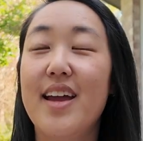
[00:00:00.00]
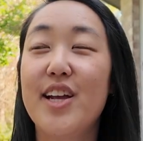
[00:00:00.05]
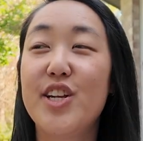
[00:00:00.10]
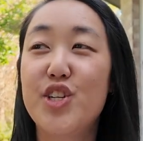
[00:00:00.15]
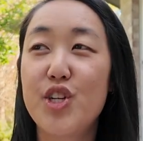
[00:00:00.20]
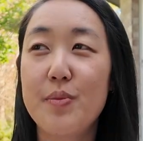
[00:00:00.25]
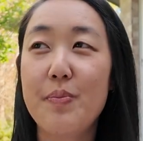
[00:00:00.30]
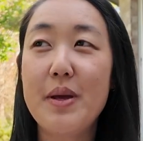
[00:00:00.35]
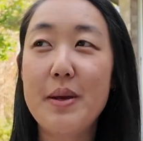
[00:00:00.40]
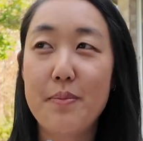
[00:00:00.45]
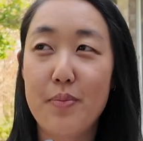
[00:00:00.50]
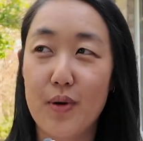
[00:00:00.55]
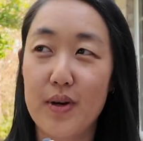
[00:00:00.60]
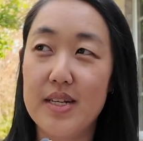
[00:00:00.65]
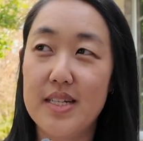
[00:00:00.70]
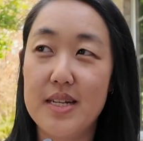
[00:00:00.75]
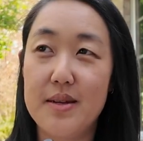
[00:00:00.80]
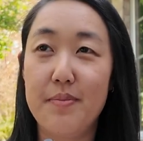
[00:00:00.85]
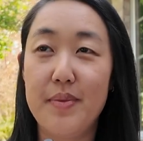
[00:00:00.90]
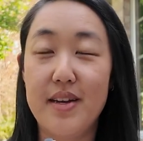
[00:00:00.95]
It should be
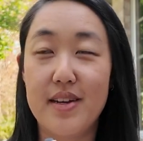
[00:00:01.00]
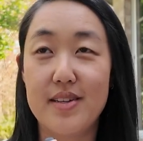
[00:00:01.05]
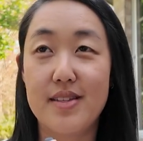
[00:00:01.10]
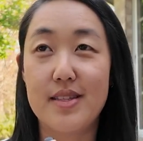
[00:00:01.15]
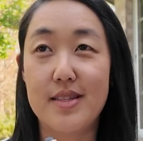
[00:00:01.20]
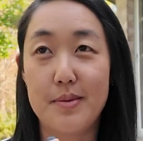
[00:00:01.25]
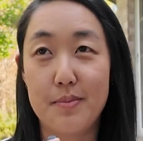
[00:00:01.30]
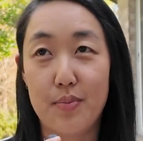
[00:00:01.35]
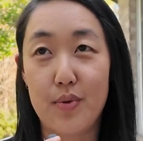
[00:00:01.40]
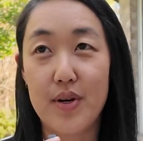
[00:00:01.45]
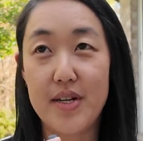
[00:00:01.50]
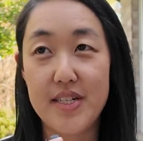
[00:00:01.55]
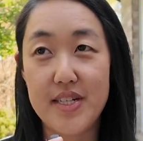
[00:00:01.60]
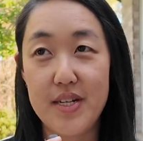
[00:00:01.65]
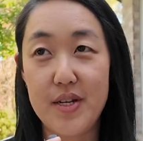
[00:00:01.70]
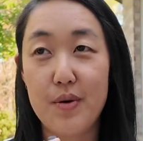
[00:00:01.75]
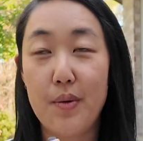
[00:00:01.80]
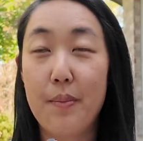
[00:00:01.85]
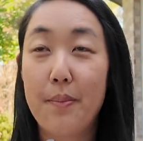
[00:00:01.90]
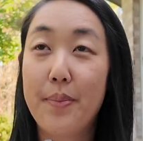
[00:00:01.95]
important to him because it's important
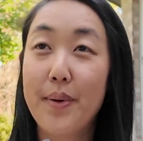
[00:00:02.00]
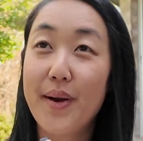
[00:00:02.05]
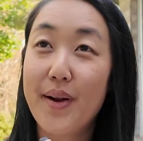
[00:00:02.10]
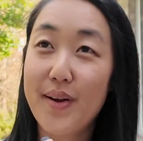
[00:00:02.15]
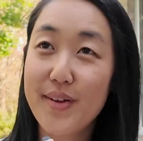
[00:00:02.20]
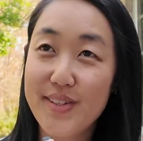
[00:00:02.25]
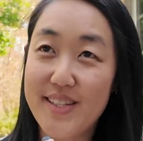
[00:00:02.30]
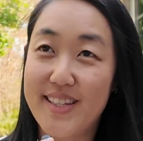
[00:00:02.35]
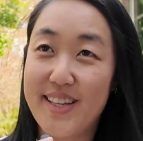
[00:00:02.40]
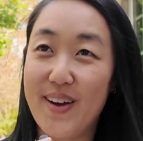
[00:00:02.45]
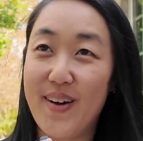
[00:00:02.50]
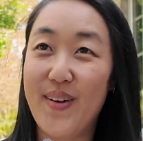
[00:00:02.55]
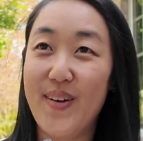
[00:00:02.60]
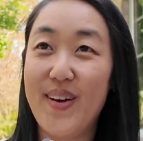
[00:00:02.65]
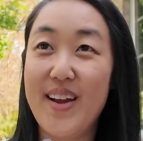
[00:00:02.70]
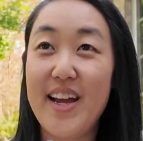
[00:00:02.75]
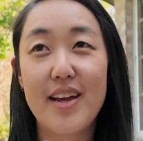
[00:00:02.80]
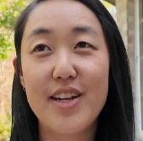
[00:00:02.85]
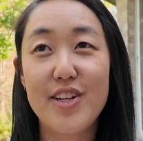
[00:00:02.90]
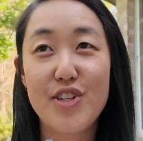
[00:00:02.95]
to you. But
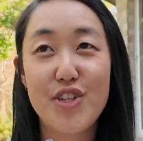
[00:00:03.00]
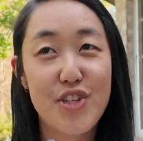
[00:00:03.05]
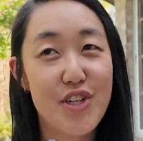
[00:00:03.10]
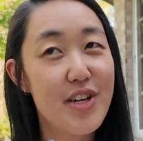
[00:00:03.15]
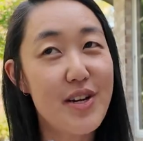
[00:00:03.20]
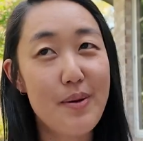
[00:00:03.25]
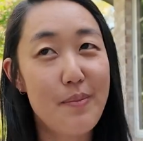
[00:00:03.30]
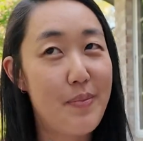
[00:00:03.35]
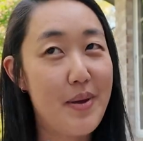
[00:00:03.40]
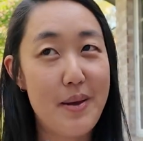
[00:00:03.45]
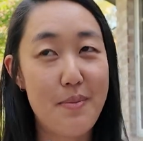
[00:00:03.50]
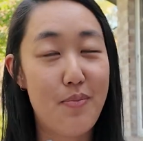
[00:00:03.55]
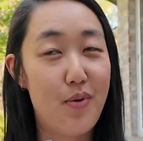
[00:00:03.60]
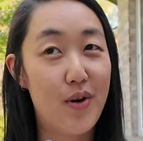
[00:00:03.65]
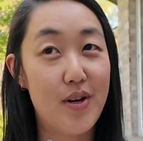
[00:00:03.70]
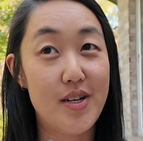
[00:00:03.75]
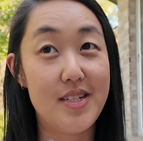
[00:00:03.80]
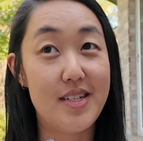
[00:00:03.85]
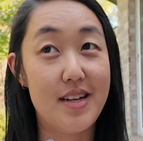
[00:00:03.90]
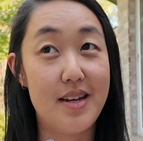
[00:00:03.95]
also, it shouldn't be
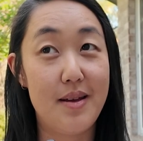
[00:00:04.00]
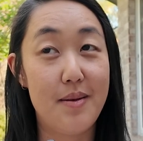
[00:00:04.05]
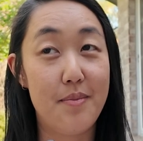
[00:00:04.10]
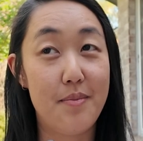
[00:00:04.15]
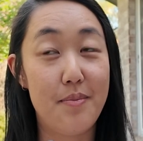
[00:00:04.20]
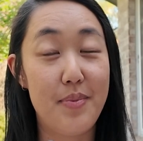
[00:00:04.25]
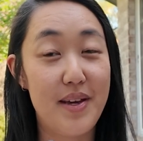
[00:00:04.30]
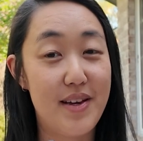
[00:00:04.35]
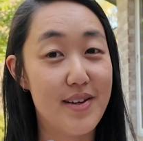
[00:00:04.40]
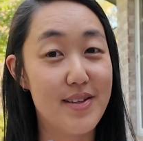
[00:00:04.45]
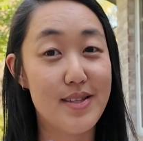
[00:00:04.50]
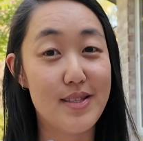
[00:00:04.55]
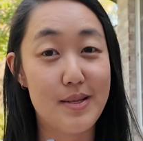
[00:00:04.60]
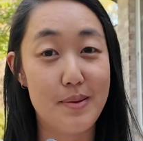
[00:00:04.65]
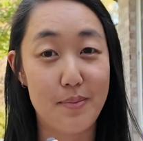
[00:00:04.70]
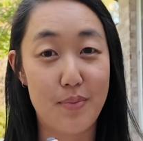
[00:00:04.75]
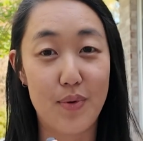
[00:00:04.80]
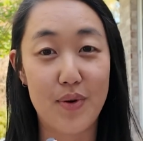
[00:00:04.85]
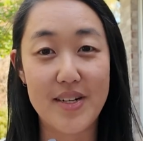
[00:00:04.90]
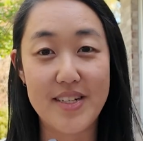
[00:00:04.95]
important to him because it's
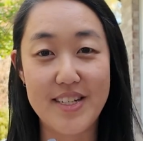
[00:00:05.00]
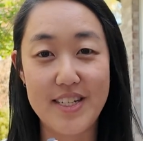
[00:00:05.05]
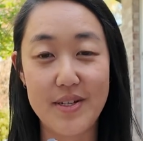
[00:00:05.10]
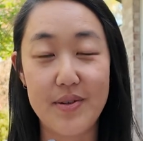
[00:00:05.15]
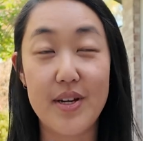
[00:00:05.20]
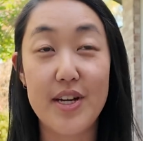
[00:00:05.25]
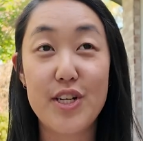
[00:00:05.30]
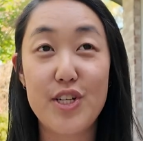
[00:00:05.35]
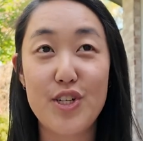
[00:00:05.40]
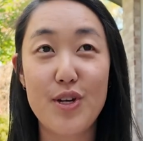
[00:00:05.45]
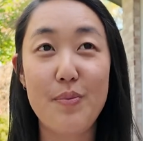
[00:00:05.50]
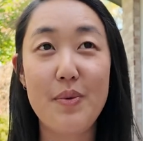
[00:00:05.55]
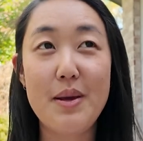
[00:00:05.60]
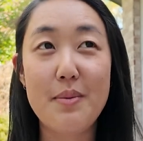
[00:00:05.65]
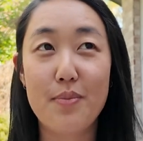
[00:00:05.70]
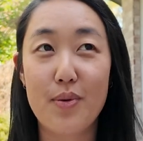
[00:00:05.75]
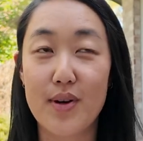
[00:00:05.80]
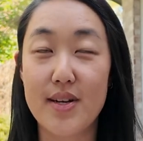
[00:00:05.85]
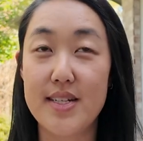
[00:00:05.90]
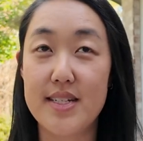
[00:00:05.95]
important to you. It should be
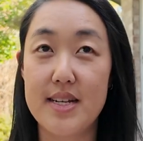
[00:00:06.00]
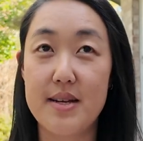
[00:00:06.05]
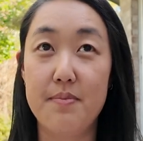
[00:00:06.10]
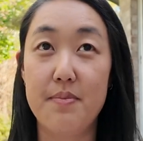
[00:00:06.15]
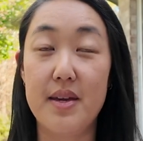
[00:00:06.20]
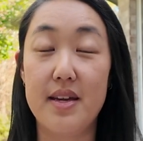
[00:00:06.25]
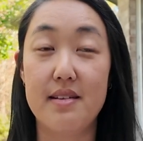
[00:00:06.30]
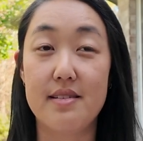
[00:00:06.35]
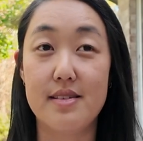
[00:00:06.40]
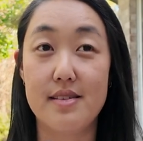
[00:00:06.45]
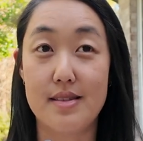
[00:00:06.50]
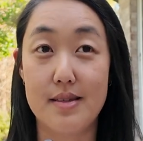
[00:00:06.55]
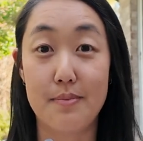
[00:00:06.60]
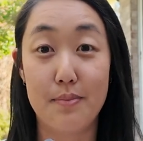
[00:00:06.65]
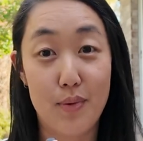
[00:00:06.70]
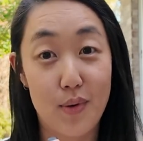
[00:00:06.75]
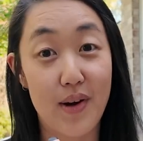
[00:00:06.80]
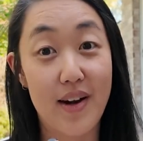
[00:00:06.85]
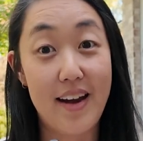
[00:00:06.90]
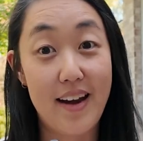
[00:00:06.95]
important to him because it's
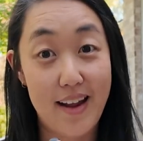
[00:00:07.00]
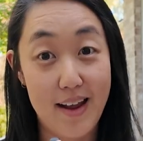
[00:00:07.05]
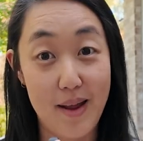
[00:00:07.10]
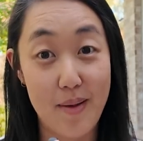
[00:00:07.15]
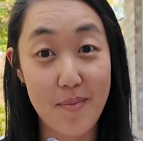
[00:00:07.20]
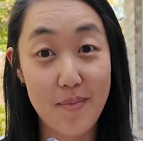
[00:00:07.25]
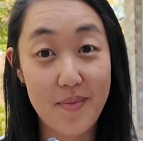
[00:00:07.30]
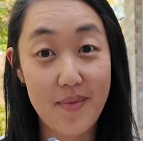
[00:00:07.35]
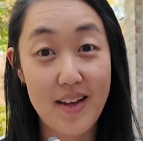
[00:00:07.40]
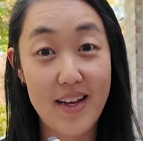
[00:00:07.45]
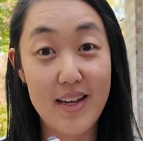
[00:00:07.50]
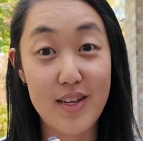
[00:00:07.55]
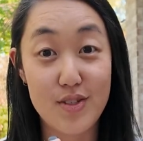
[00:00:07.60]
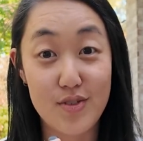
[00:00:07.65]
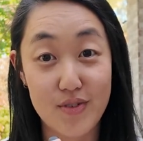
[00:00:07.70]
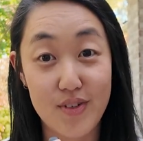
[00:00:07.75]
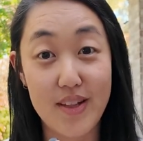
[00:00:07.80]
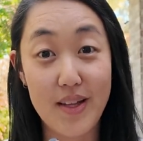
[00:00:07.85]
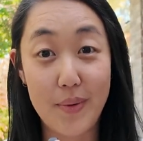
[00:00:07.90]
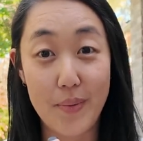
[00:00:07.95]
important to him,
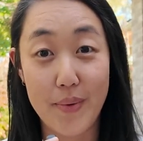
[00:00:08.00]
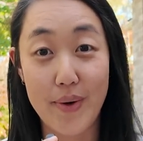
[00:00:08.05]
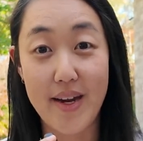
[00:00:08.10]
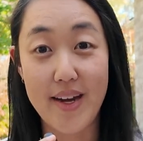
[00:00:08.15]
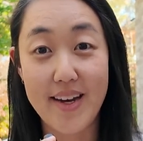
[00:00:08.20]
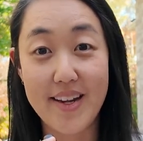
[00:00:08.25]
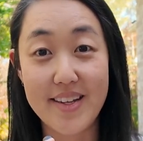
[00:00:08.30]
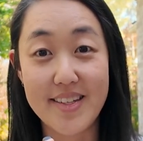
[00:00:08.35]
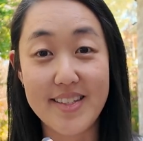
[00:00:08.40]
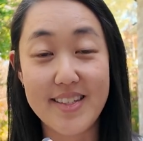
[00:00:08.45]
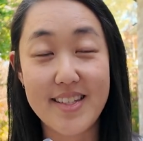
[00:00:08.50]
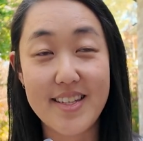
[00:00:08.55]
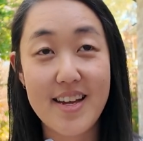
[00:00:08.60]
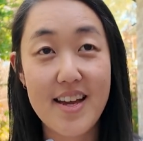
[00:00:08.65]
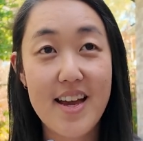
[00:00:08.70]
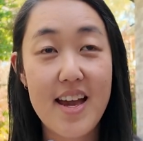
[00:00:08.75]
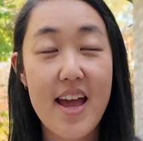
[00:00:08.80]
is really what it is.